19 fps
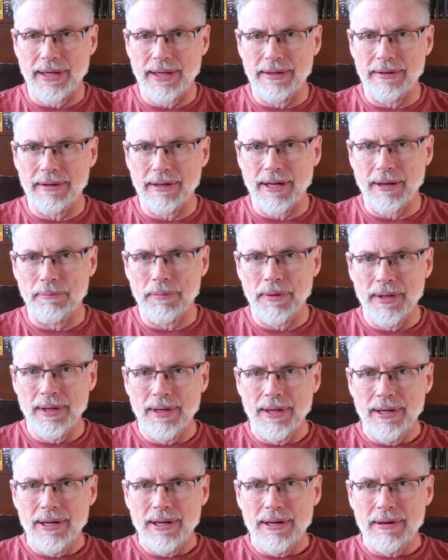ended up
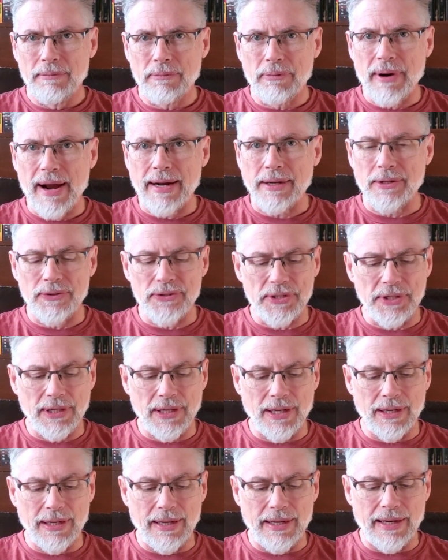practicing
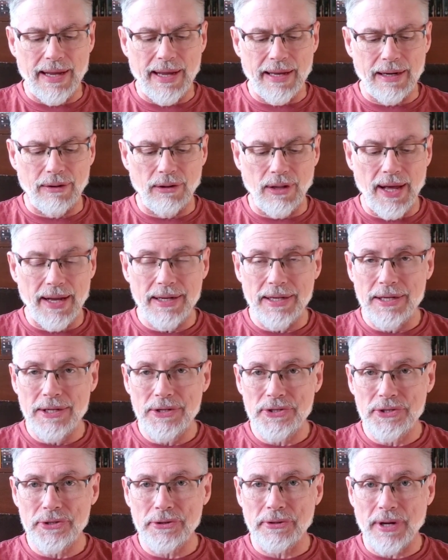it and had a lot
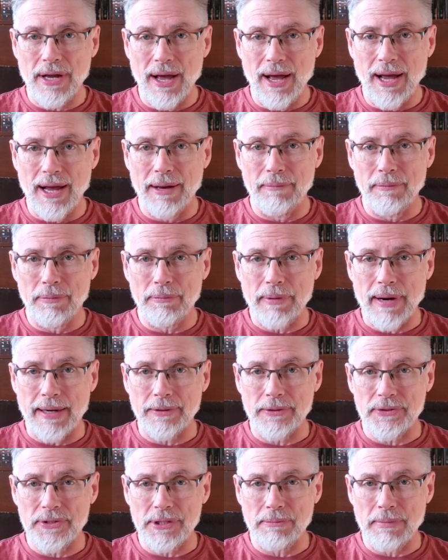easier time
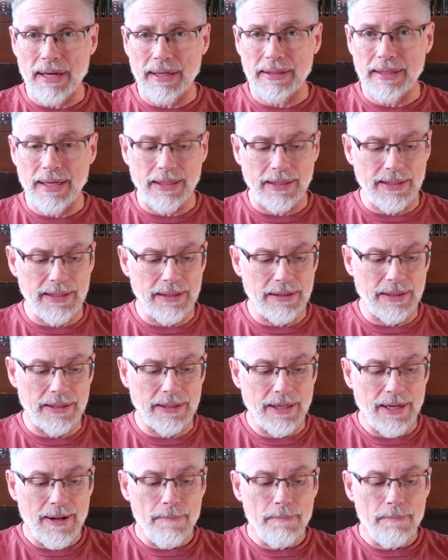practicing magnetic healing